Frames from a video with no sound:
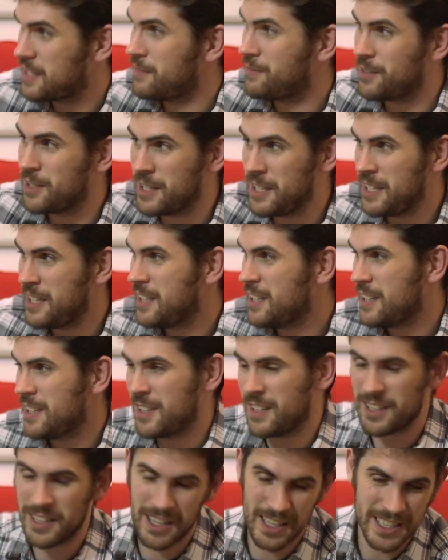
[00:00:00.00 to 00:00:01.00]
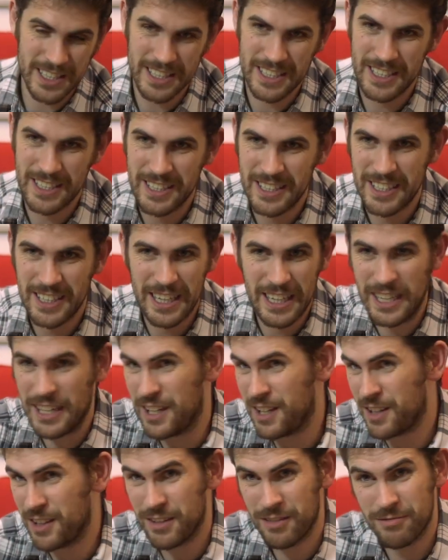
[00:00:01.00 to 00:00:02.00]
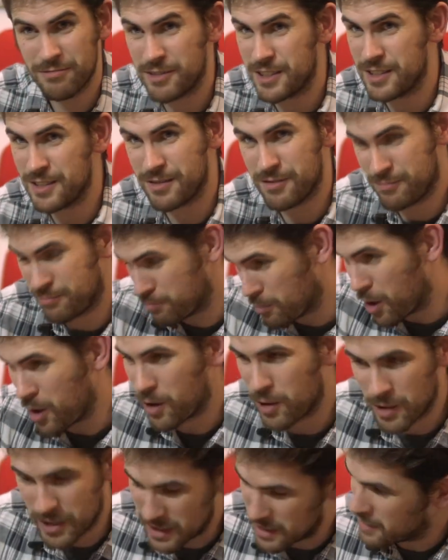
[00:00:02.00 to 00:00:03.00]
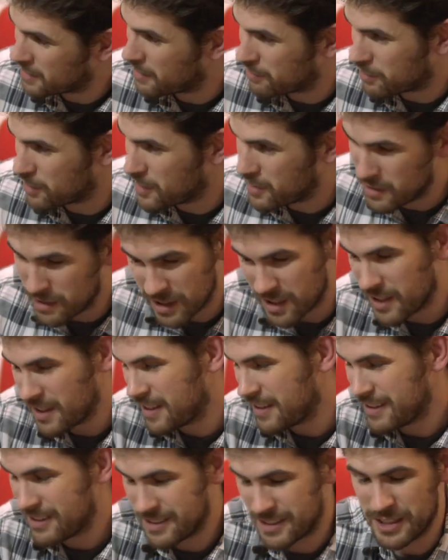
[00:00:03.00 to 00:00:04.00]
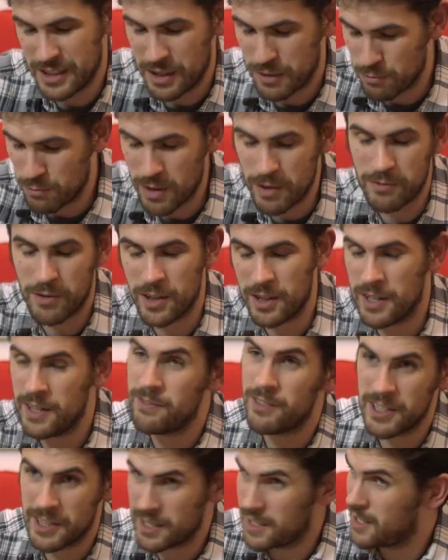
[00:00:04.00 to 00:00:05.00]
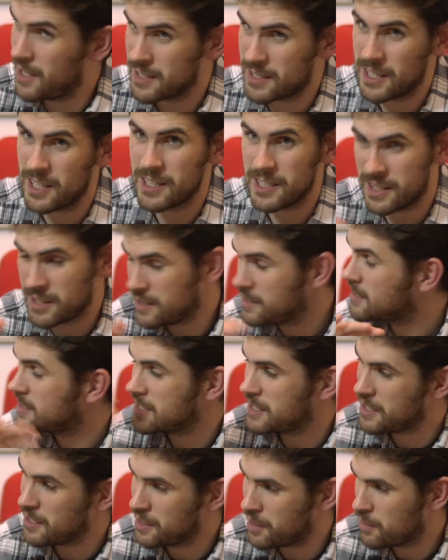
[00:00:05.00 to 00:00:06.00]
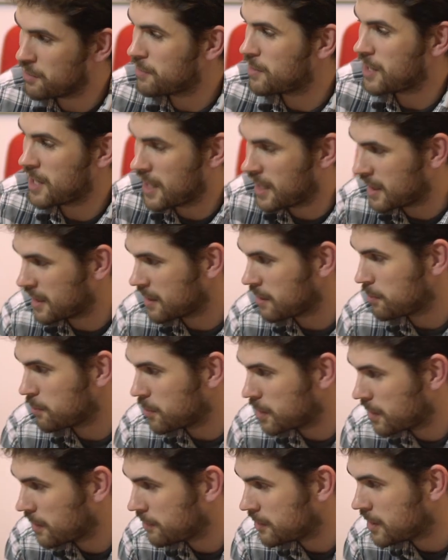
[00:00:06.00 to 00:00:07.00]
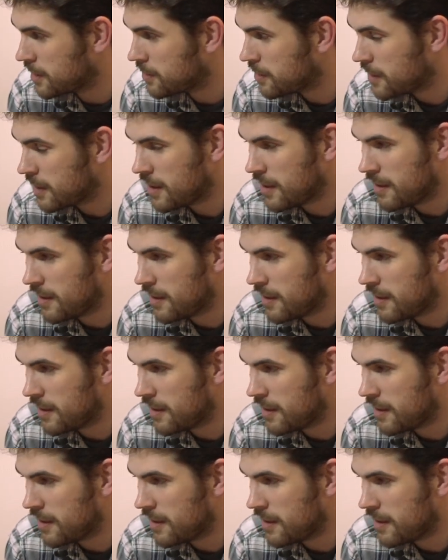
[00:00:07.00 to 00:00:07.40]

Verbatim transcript: every like hill and rock and every you know, river and everything like that that you see in Overhang and what have you.